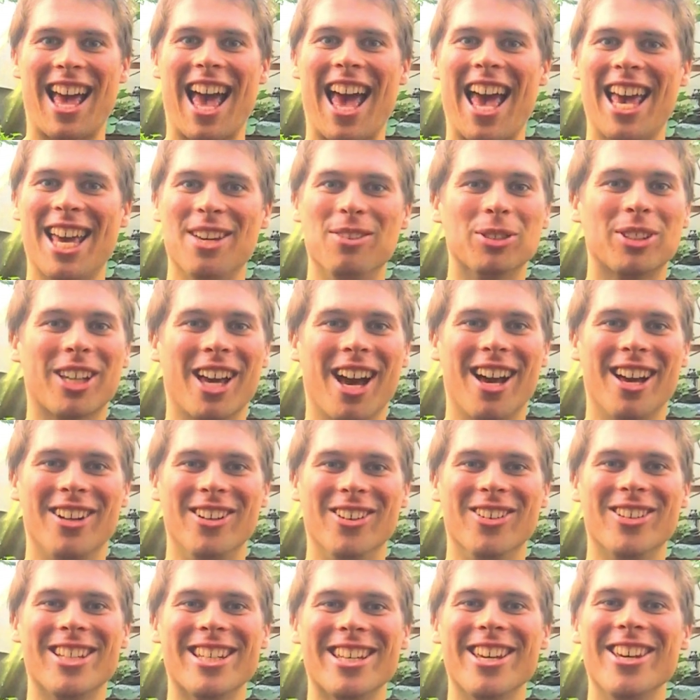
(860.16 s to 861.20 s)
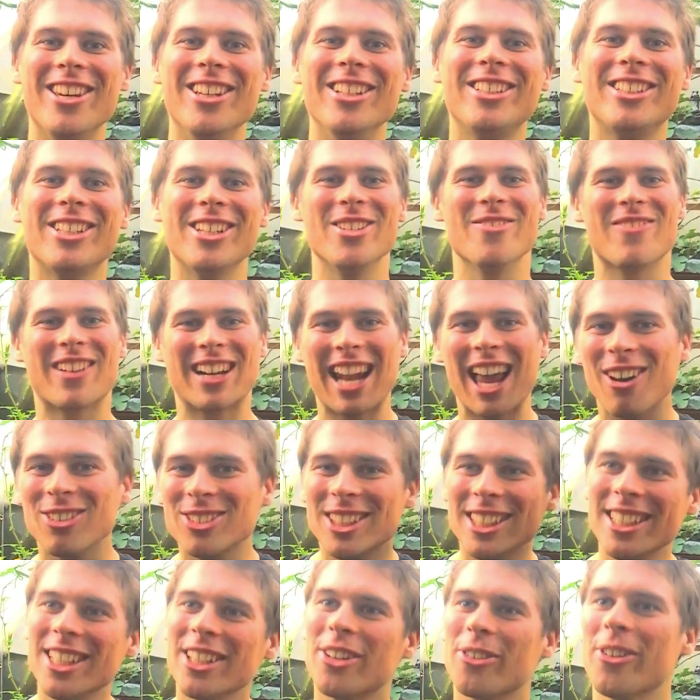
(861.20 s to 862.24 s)
Hey, what's going on YouTube? Klaus in
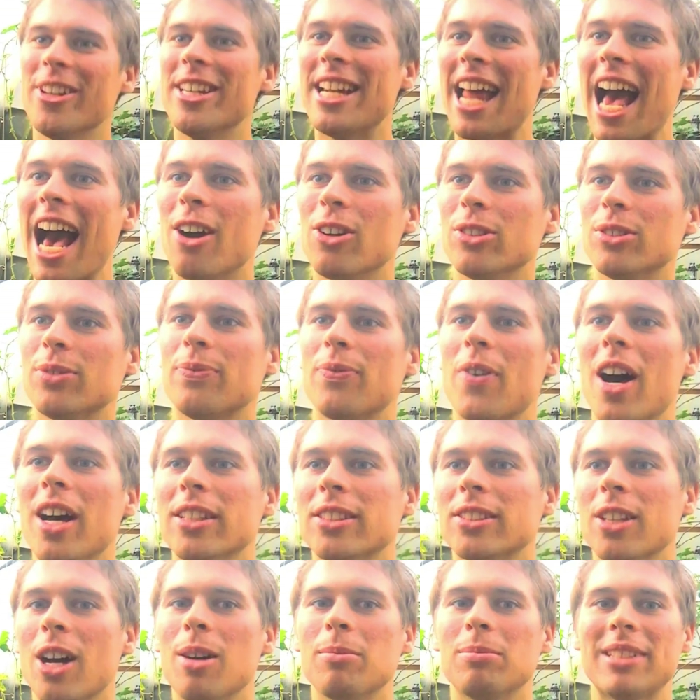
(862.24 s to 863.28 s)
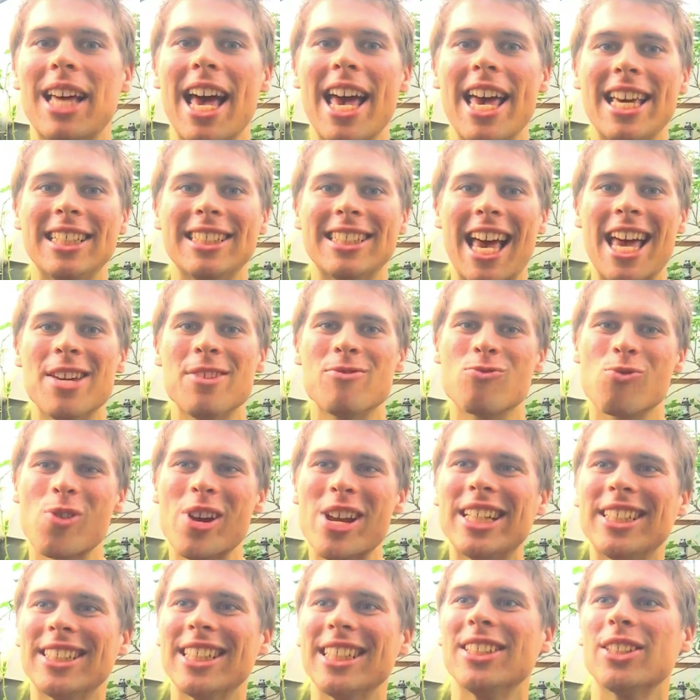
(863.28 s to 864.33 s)
the greenhouse. First up, there is a
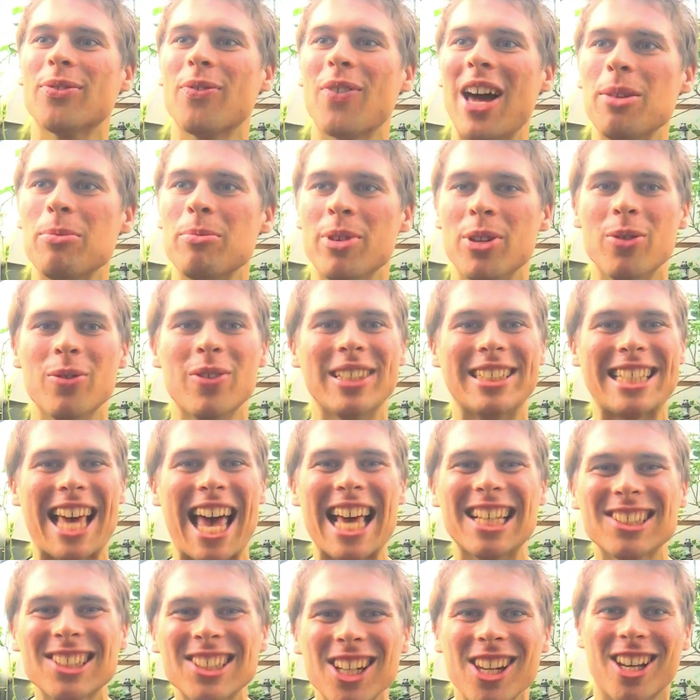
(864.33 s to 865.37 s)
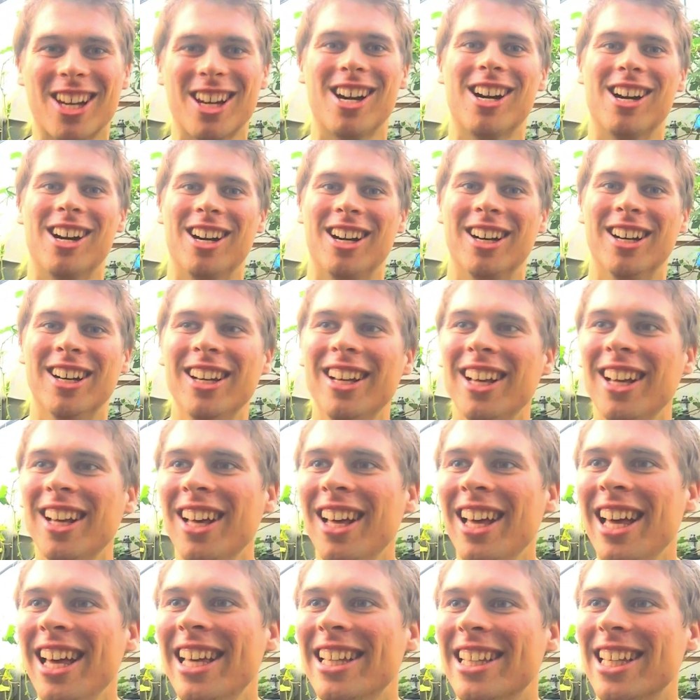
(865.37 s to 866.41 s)
recent development of a Tesla car.
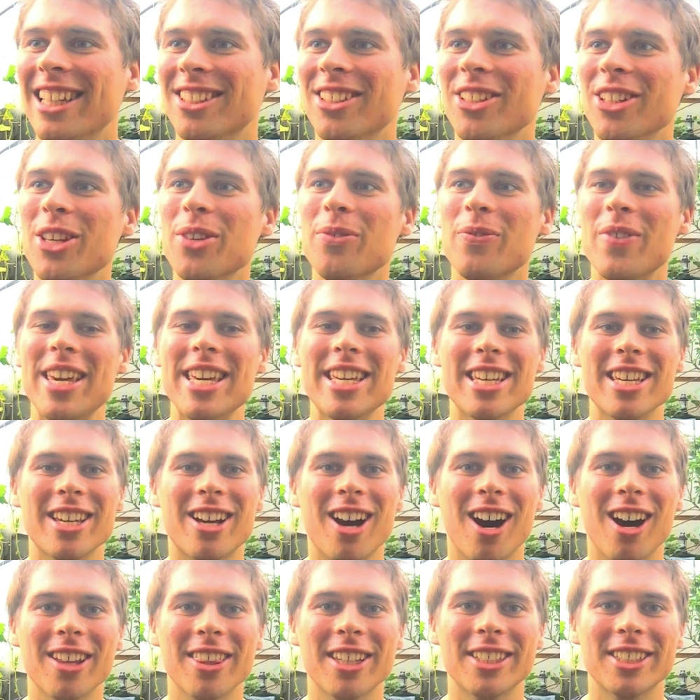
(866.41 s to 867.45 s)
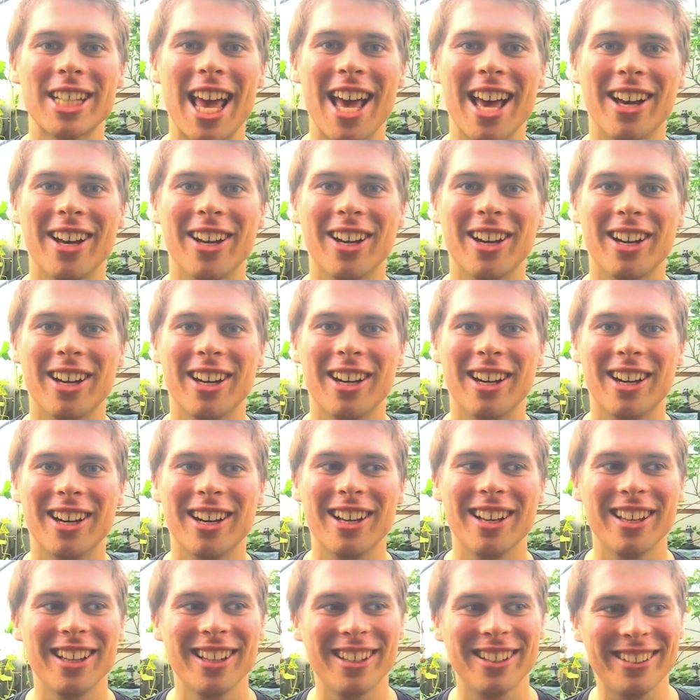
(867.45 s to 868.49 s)
There's a new vegan car to
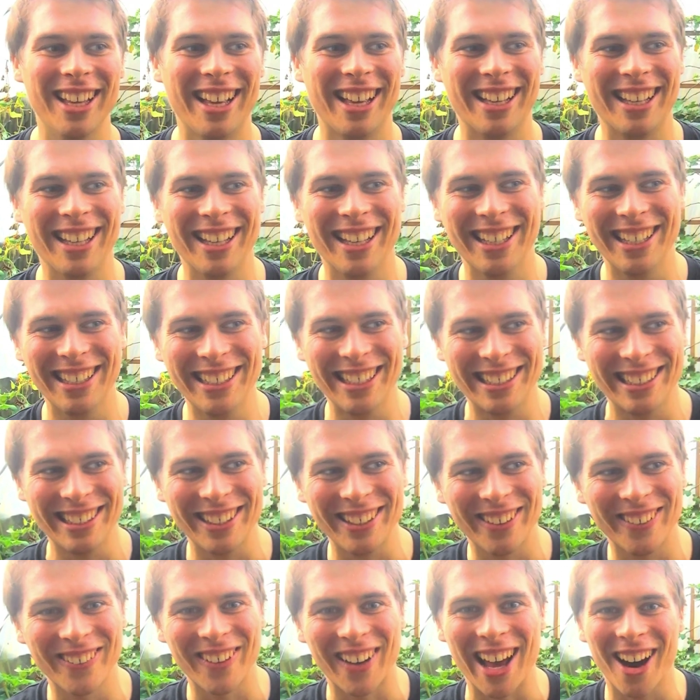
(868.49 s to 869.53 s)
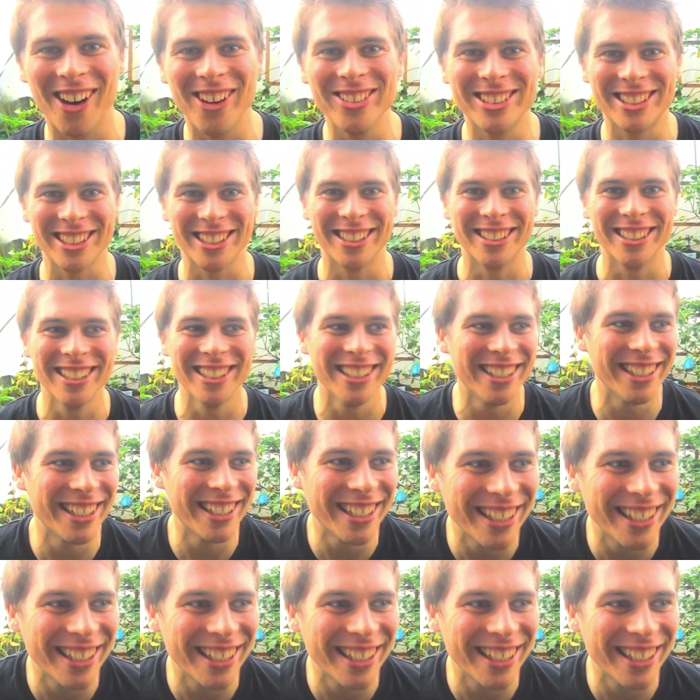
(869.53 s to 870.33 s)
share. Wait, hold on.